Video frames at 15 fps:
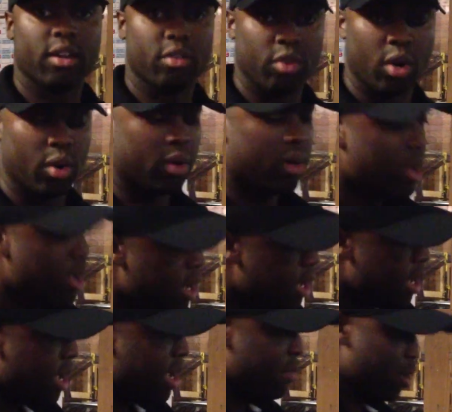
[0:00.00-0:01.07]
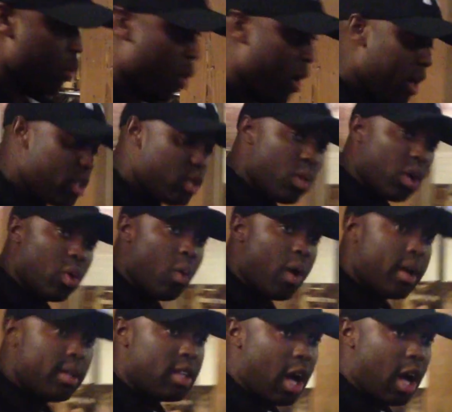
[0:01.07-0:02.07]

grow. If you want to do a quad